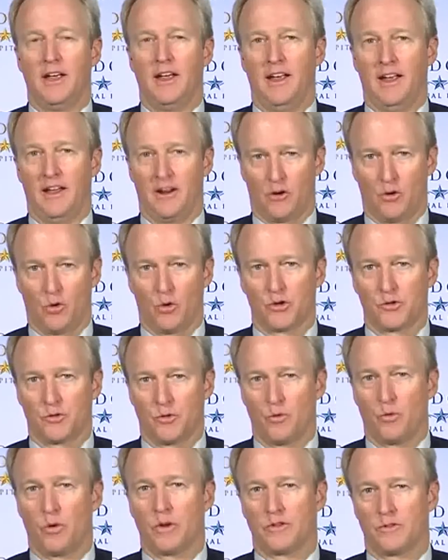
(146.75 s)
And of course,
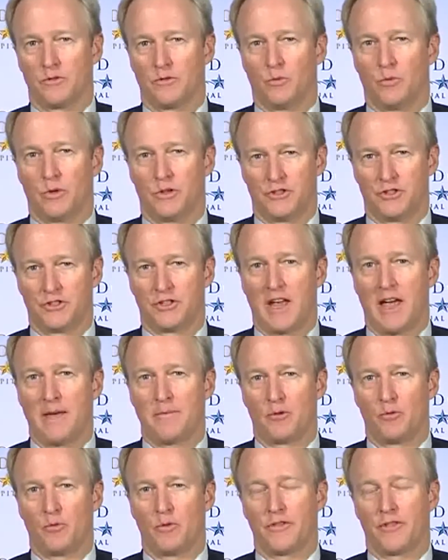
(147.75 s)
with what just
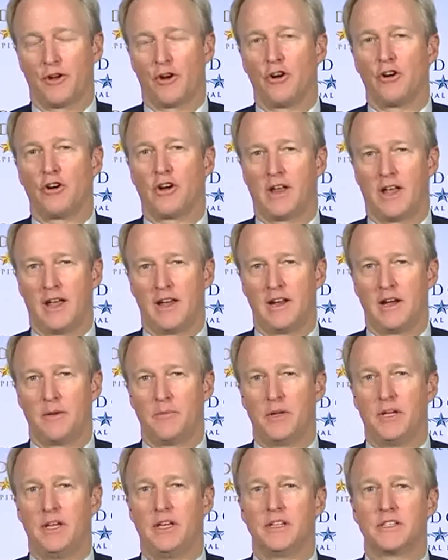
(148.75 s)
happened with the hurricane
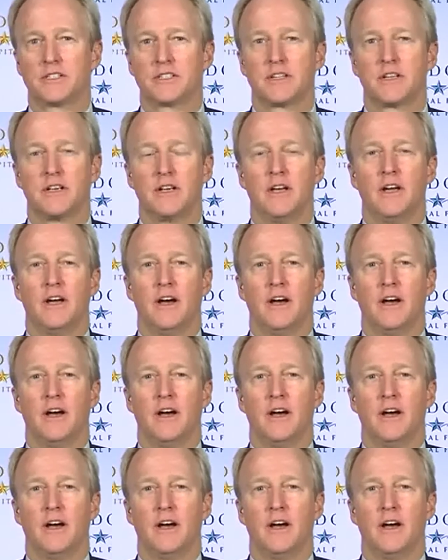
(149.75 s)
up east,